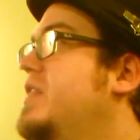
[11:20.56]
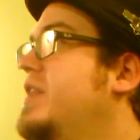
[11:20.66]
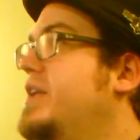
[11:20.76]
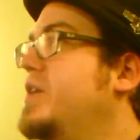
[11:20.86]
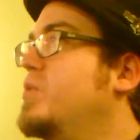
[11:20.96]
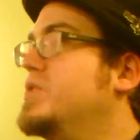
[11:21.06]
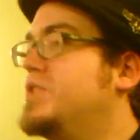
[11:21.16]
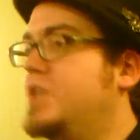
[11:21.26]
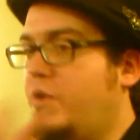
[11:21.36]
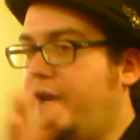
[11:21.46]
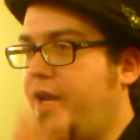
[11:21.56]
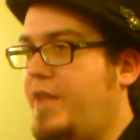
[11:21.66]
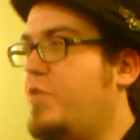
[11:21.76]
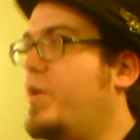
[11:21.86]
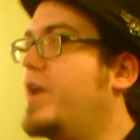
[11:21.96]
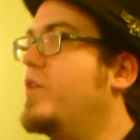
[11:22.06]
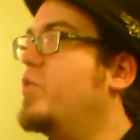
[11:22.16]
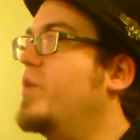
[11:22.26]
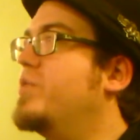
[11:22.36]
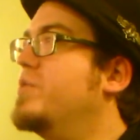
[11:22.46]
The idea was to create a thread all the
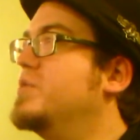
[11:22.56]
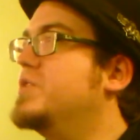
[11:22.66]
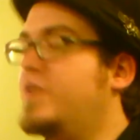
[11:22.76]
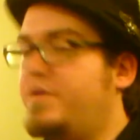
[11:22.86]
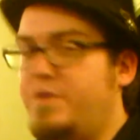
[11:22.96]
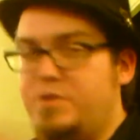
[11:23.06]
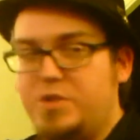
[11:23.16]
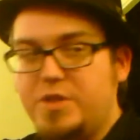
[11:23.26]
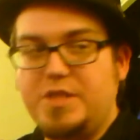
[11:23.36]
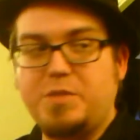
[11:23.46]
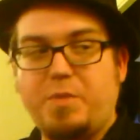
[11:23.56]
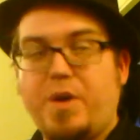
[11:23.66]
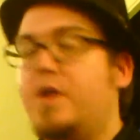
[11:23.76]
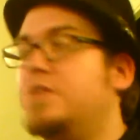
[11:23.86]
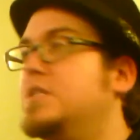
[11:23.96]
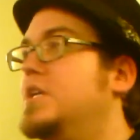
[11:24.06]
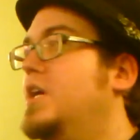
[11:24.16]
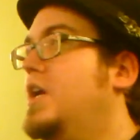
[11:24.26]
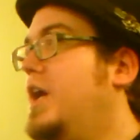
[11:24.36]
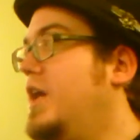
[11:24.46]
way through, so that if you took these apart
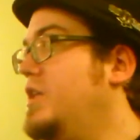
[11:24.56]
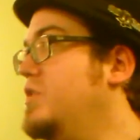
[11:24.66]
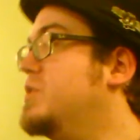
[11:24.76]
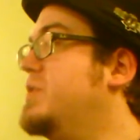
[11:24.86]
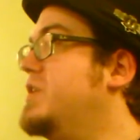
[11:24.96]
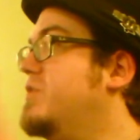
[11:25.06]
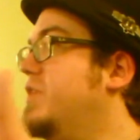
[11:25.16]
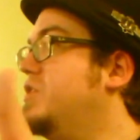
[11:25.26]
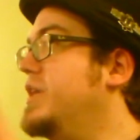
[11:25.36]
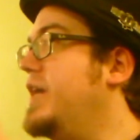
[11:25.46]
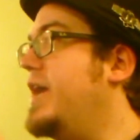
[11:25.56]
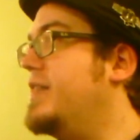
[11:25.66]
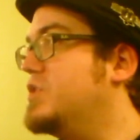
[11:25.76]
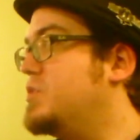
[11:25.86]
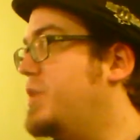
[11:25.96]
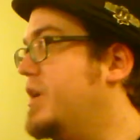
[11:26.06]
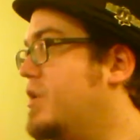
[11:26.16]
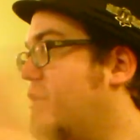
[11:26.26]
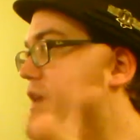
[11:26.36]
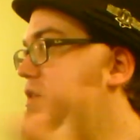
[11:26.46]
and used them individually, and they were spread
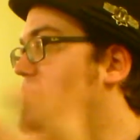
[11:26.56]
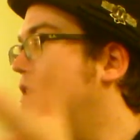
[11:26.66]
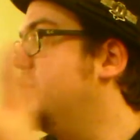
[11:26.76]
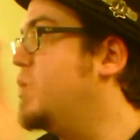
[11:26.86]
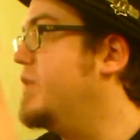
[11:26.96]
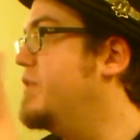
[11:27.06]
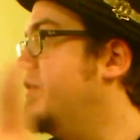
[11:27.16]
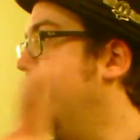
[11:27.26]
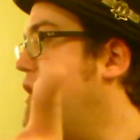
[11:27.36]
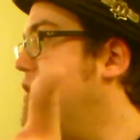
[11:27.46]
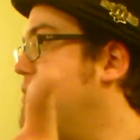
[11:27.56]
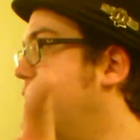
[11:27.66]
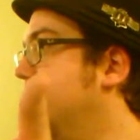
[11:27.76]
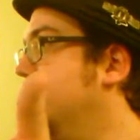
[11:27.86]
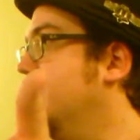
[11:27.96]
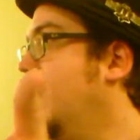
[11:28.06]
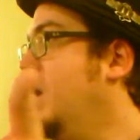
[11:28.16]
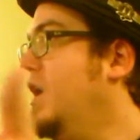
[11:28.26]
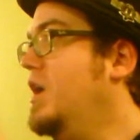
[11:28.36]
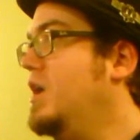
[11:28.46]
across 12 different blog posts,
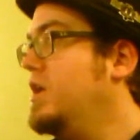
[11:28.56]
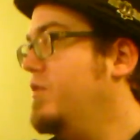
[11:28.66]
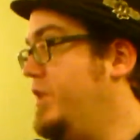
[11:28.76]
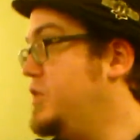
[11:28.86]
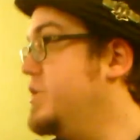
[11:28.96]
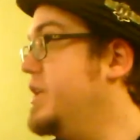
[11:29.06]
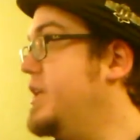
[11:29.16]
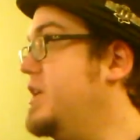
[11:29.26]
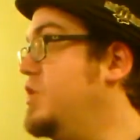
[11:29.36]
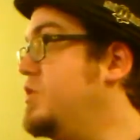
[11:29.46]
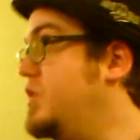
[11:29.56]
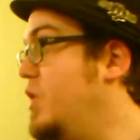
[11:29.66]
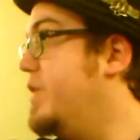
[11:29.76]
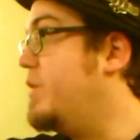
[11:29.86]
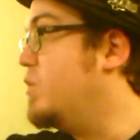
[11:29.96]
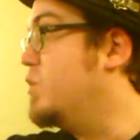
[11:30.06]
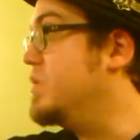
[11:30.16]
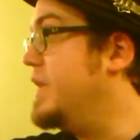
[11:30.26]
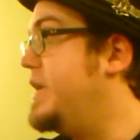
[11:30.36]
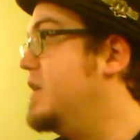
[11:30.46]
visually you'd know they were
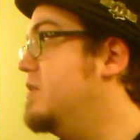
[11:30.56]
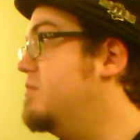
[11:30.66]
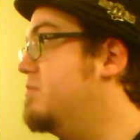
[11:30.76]
related